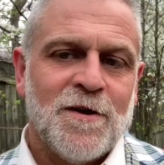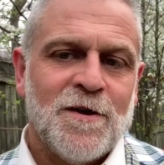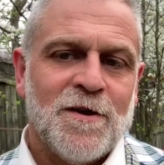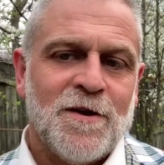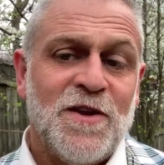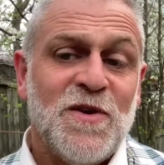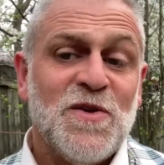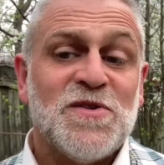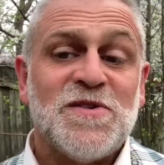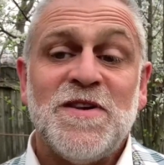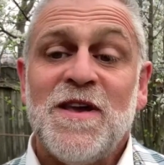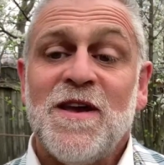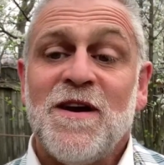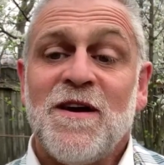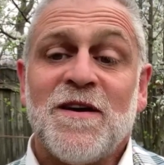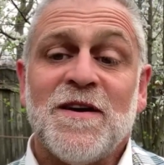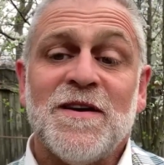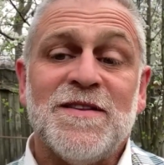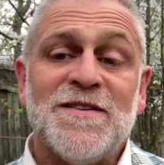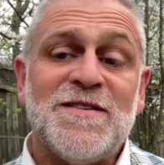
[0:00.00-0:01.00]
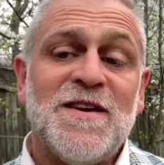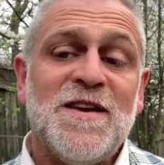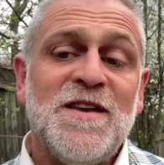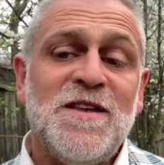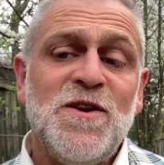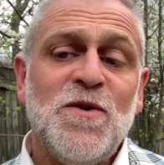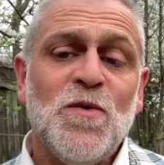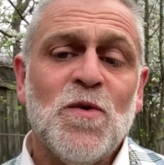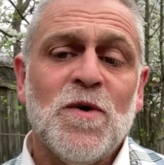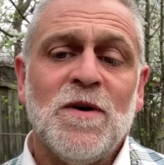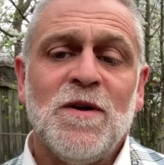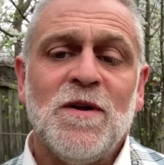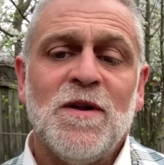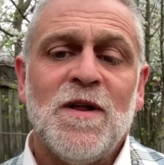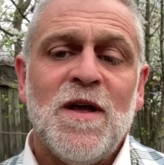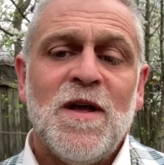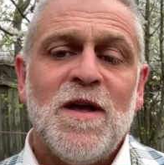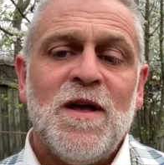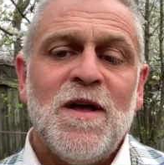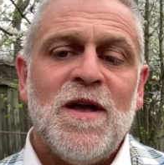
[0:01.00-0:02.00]
You see a continual
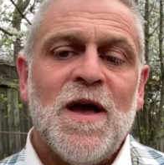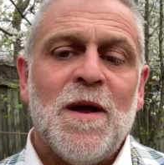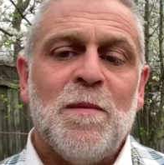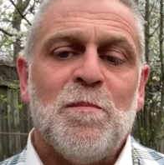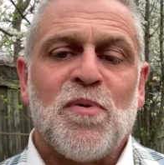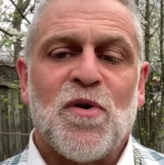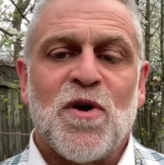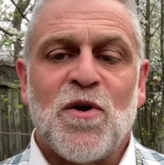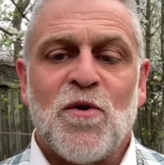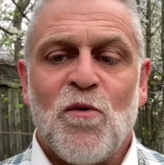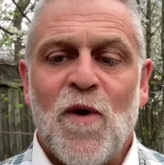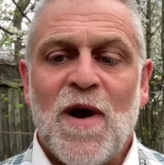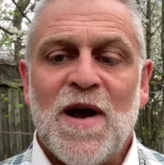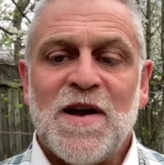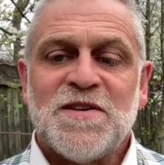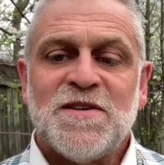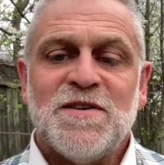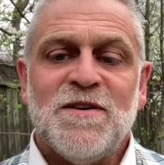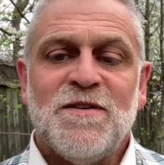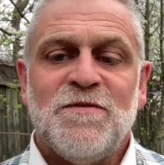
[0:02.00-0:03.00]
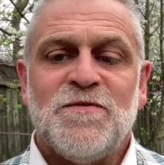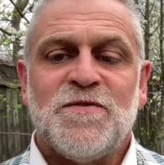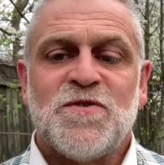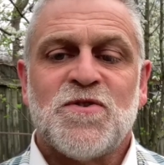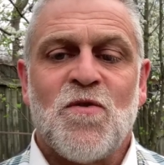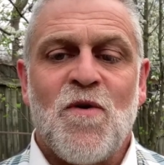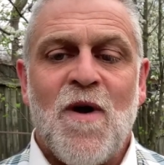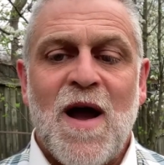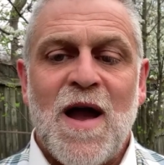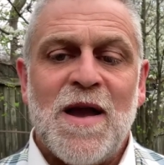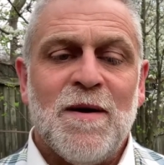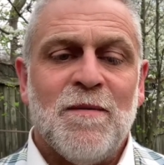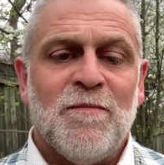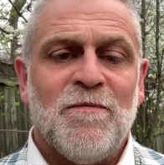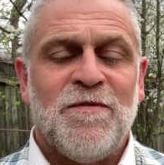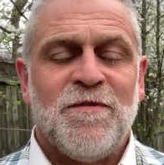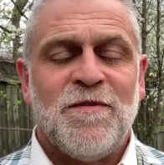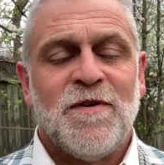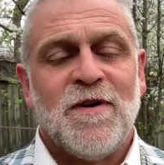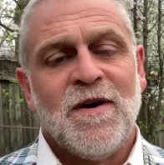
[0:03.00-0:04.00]
and progressive
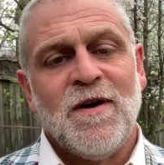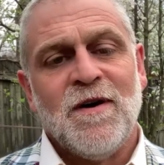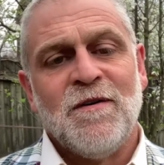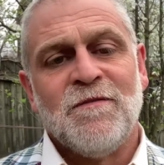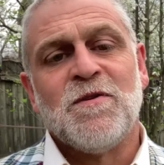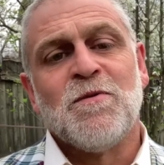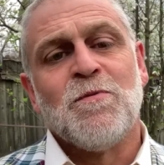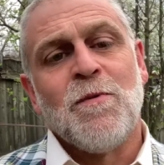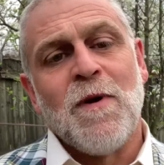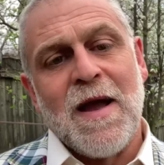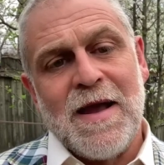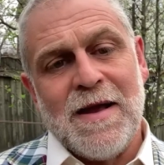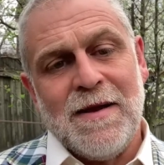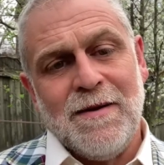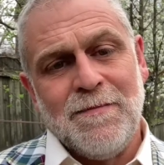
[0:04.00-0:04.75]
triumph of the right.